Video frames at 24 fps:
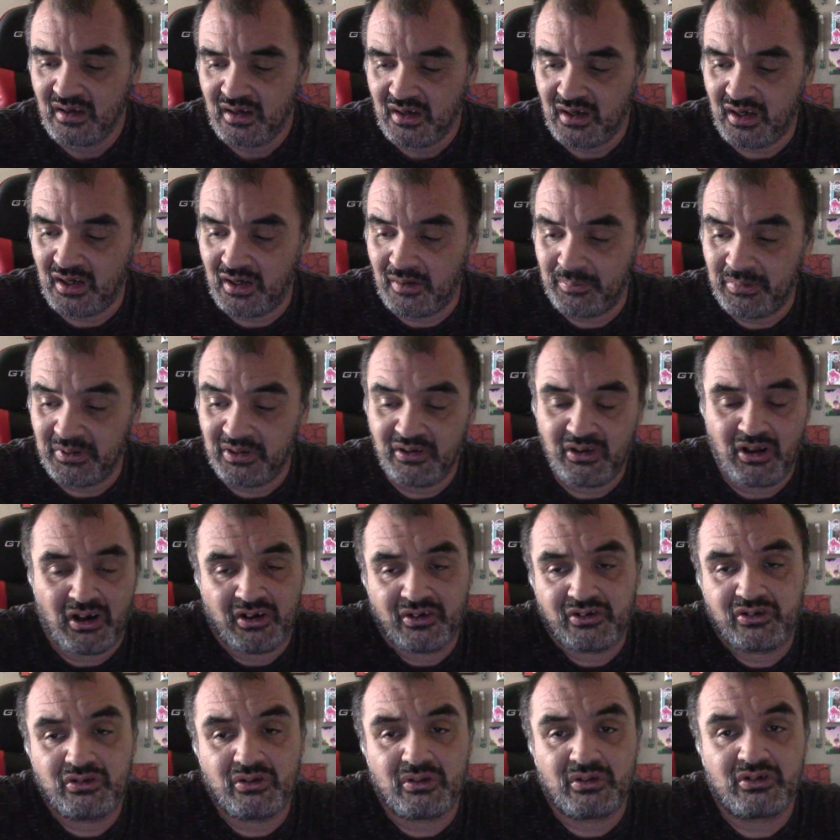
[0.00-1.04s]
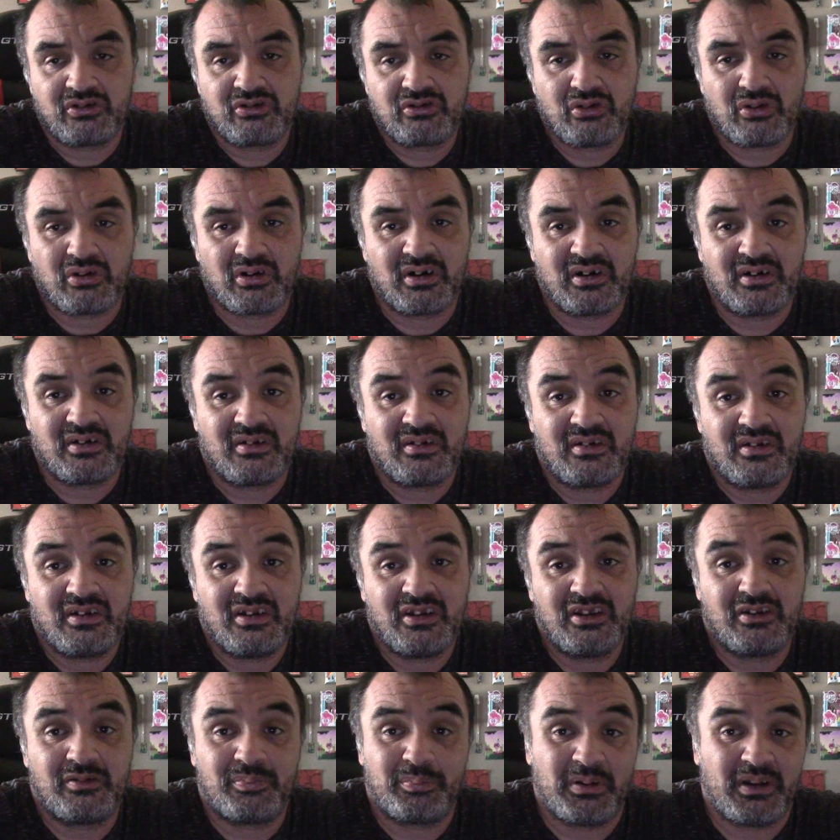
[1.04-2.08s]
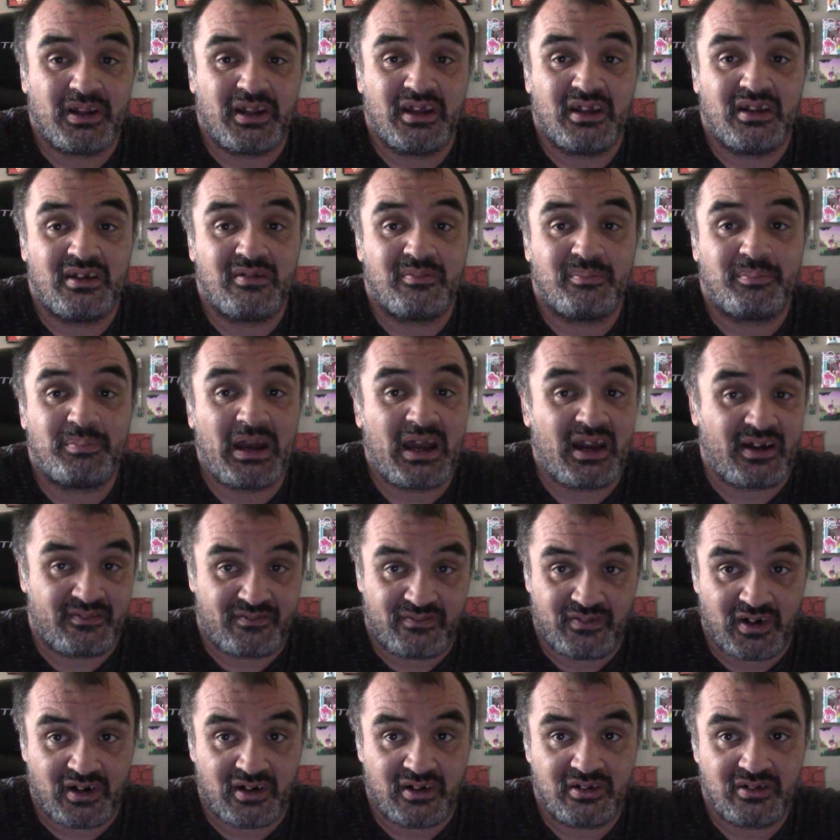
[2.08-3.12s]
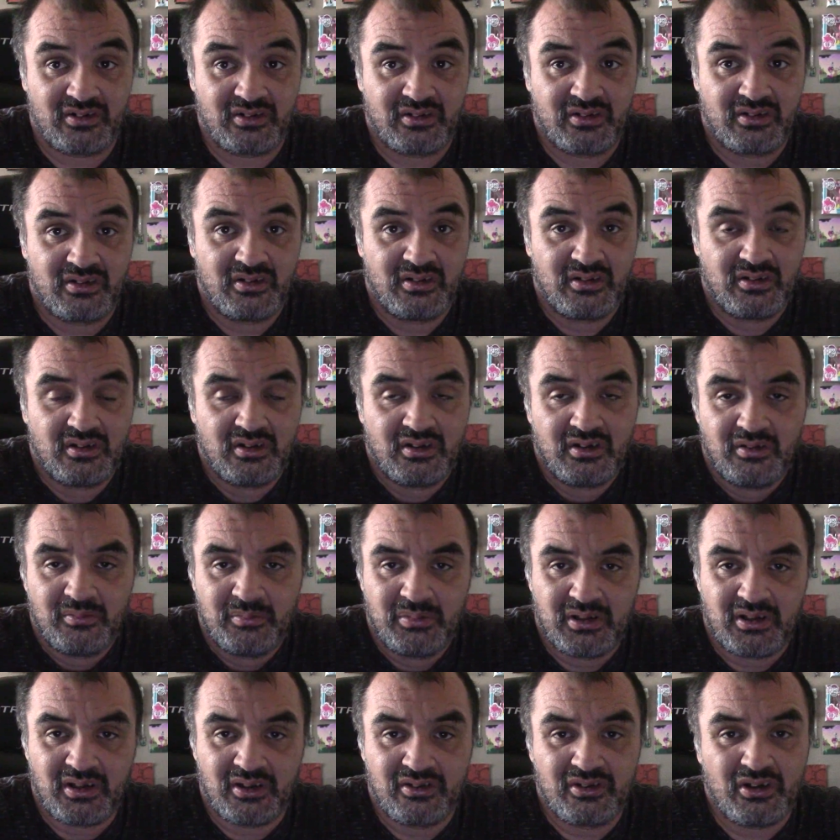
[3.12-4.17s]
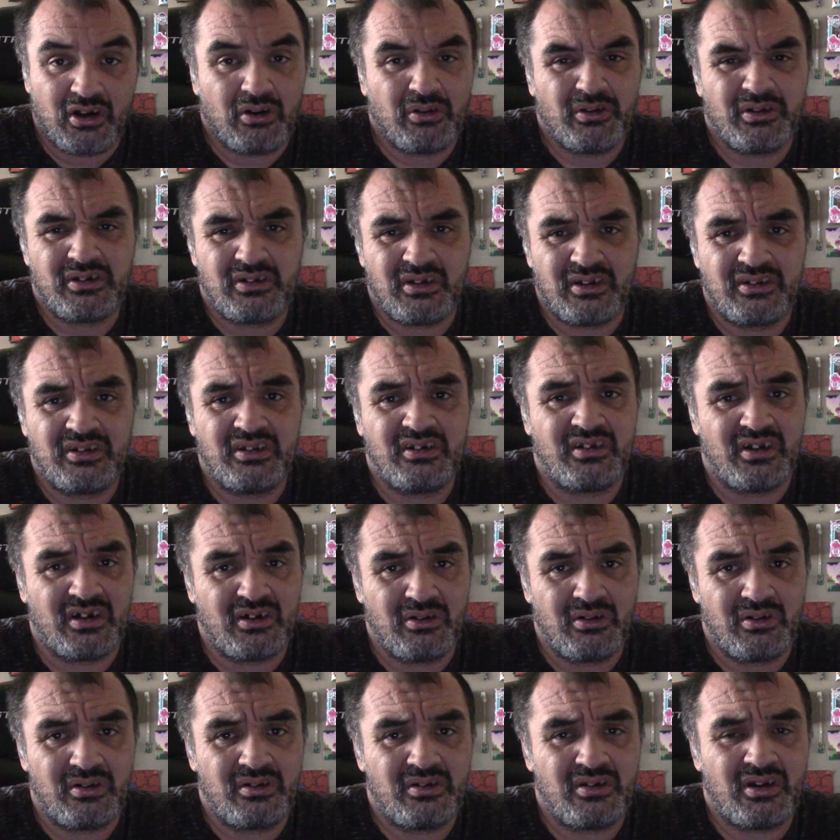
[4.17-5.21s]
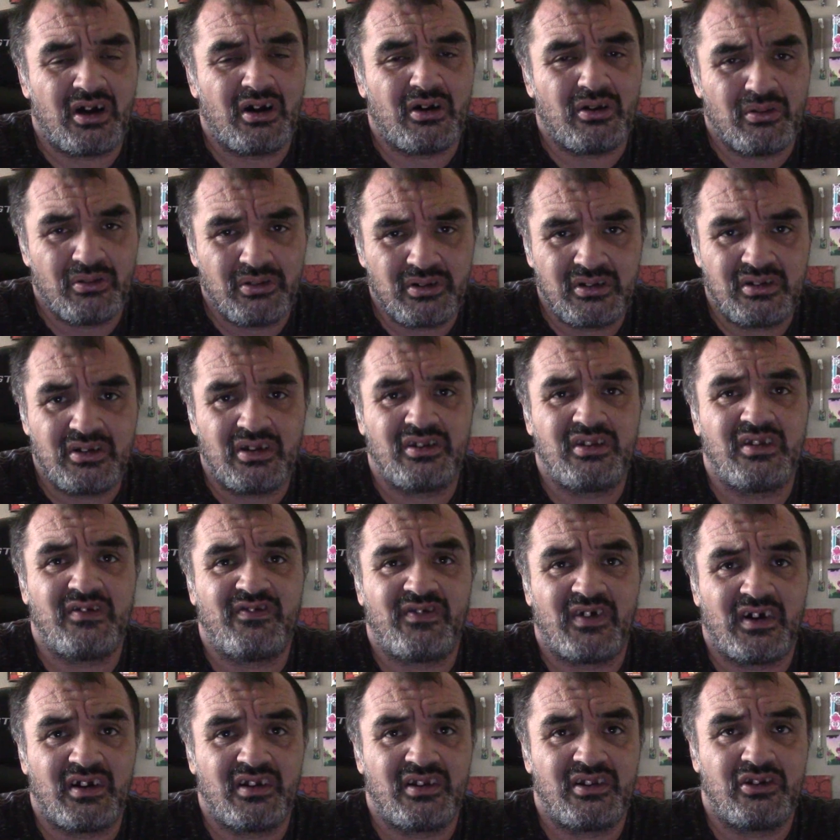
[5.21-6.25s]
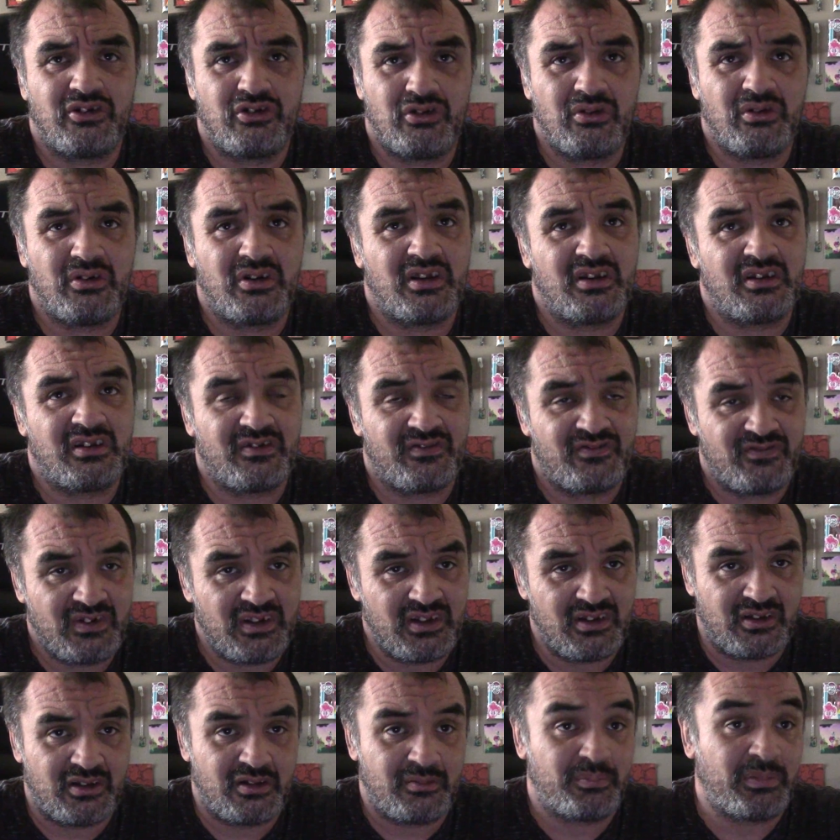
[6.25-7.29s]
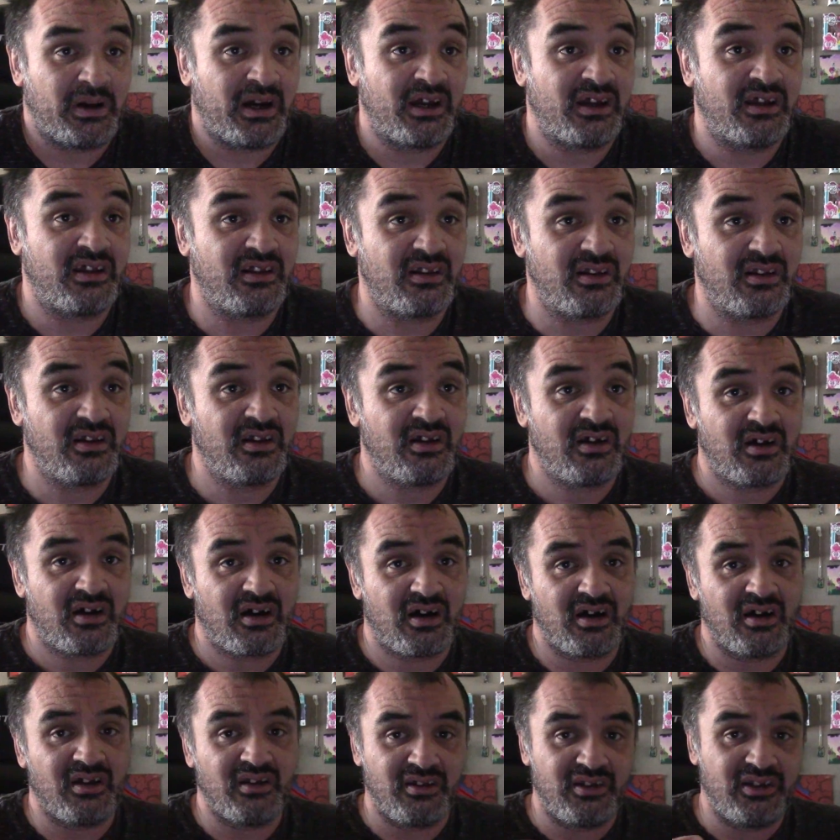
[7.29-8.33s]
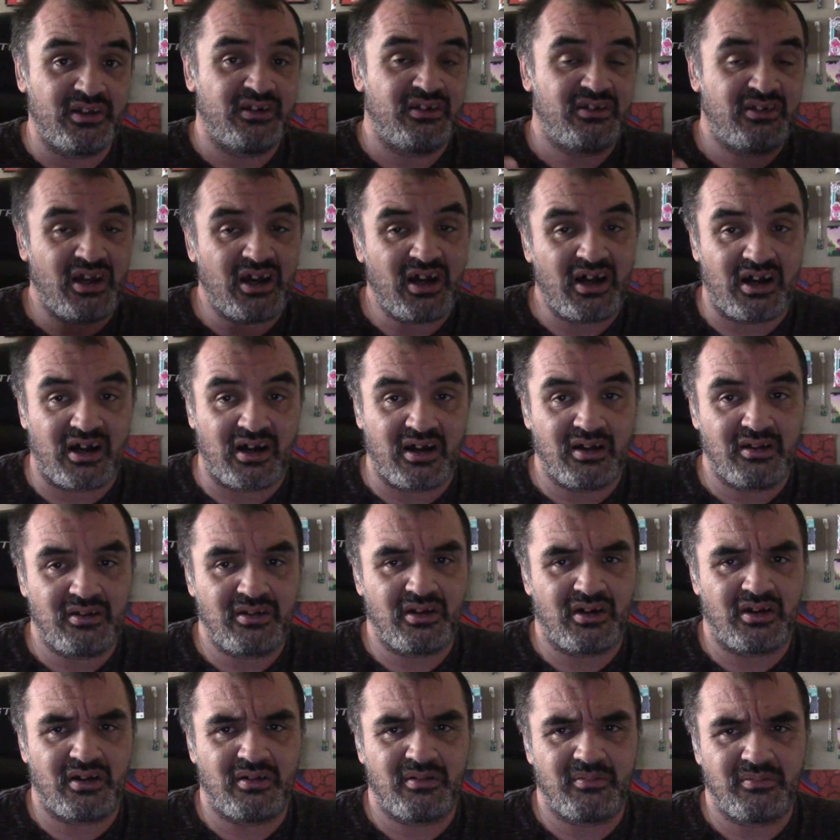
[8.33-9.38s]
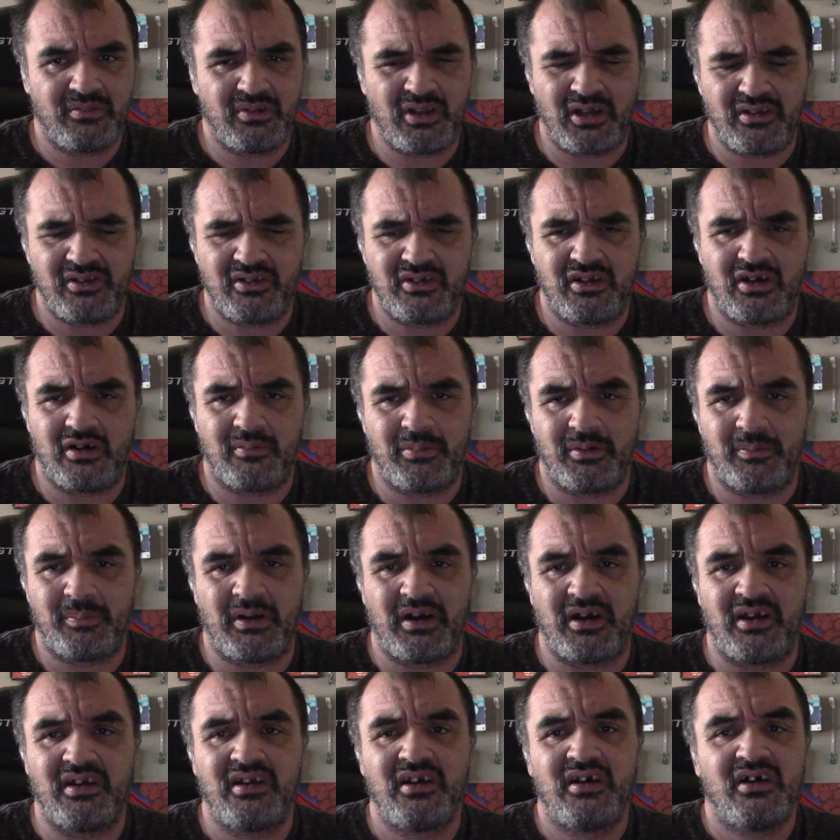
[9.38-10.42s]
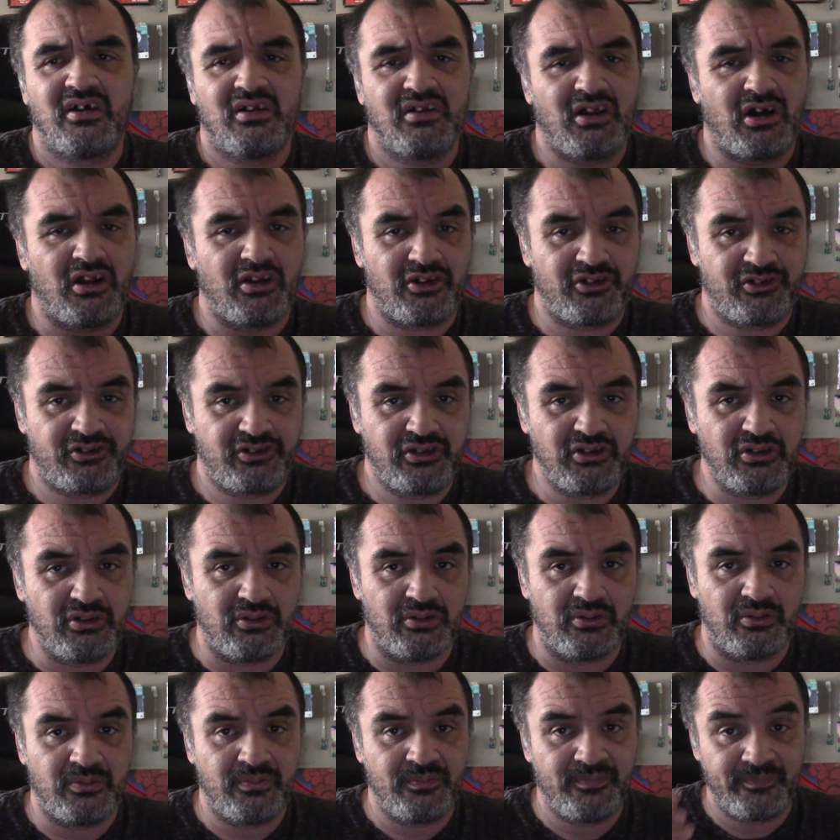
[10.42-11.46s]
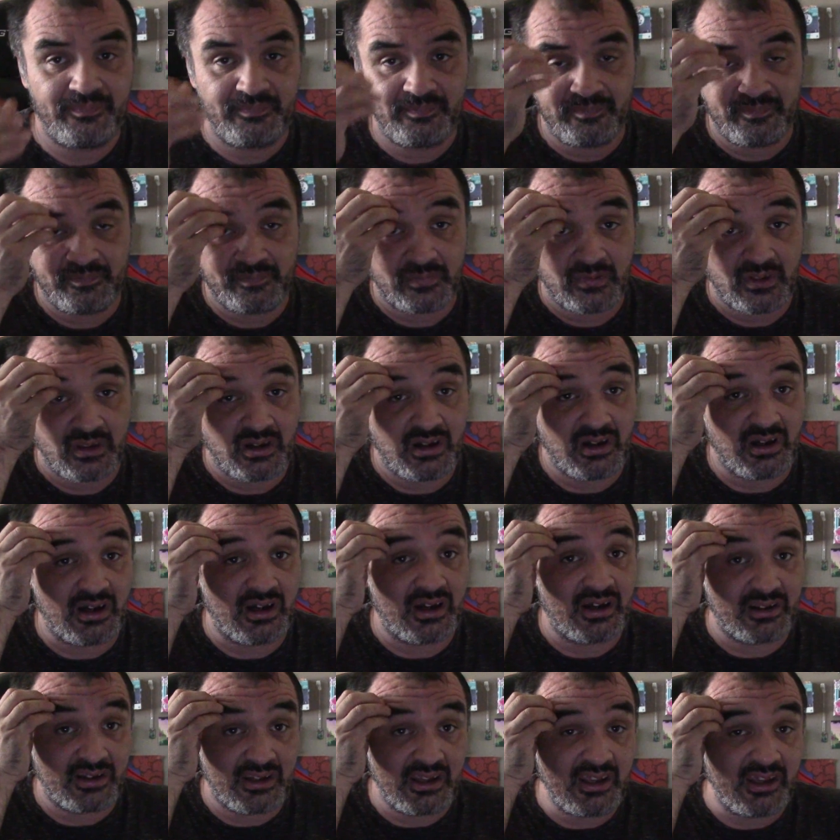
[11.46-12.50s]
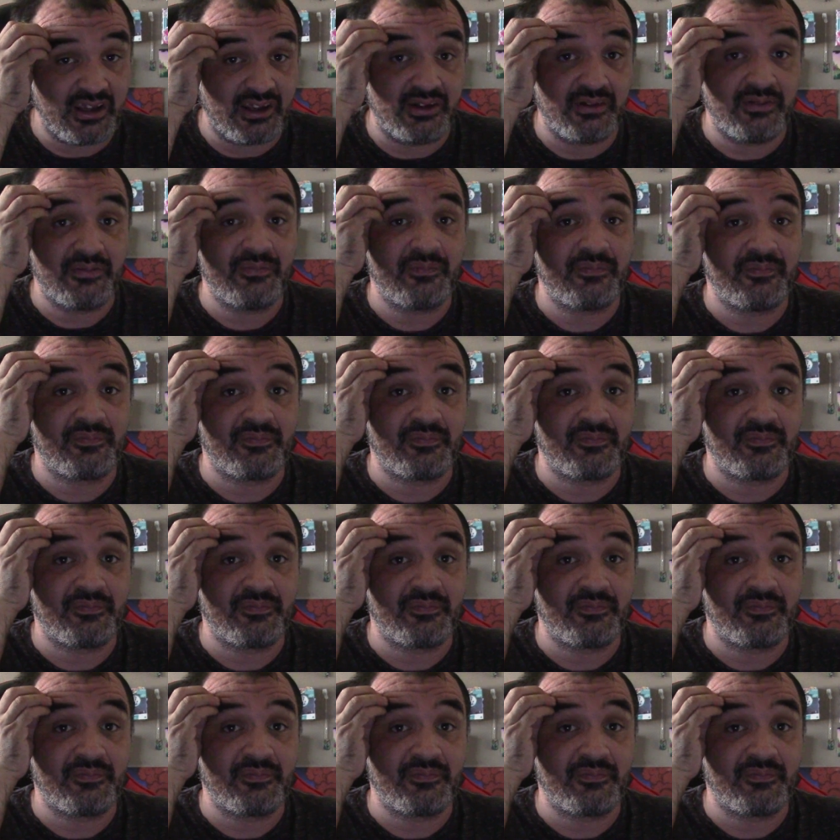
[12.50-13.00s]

Uh, but long story short, his plan backfires because not only does he do not only does he finally do get defeated by uh, Lien-Da not not Linda but by Lara-Su uh, again.